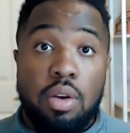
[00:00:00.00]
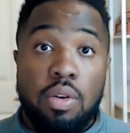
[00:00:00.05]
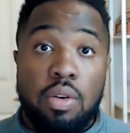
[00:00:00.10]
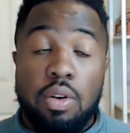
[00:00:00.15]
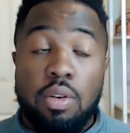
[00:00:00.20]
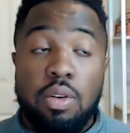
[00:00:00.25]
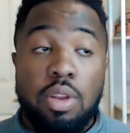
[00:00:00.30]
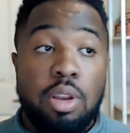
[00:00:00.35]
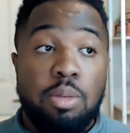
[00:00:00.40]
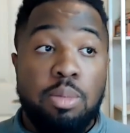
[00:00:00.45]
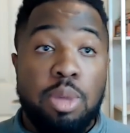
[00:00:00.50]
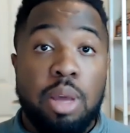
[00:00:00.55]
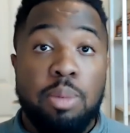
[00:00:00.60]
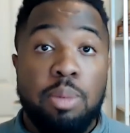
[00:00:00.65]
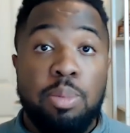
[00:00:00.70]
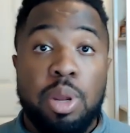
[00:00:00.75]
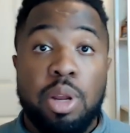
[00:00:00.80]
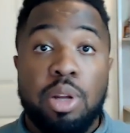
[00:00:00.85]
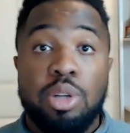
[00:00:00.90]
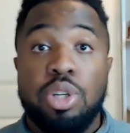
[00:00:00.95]
I don't need to be
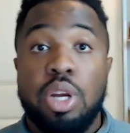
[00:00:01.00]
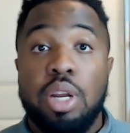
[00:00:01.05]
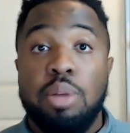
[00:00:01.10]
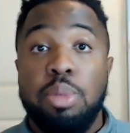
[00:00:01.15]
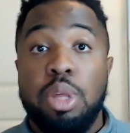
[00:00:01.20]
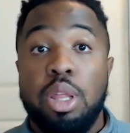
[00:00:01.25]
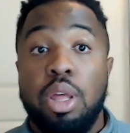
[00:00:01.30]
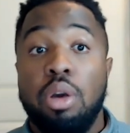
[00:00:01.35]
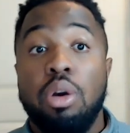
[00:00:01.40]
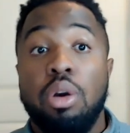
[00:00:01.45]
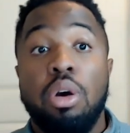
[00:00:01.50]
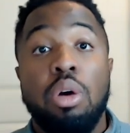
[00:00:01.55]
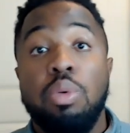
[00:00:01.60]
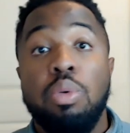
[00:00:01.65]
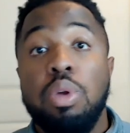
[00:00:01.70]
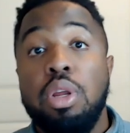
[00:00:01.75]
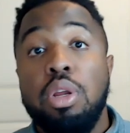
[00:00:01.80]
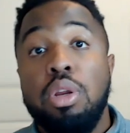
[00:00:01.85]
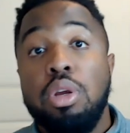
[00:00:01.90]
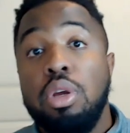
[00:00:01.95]
up here trying to be like, oh,
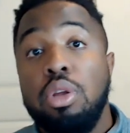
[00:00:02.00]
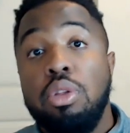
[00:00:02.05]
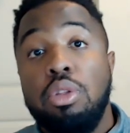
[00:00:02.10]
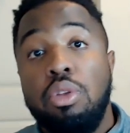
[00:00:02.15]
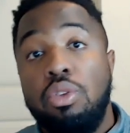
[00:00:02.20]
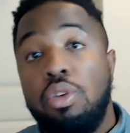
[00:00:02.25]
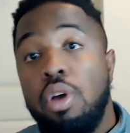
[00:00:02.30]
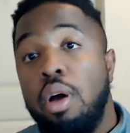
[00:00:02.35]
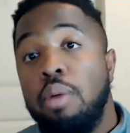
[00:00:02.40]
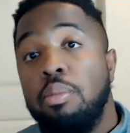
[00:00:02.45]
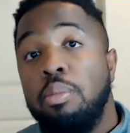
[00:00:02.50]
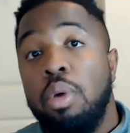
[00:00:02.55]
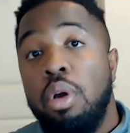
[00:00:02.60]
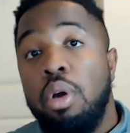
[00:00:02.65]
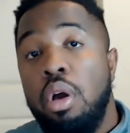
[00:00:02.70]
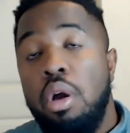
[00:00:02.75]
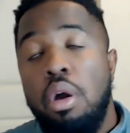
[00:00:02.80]
we need to get in the top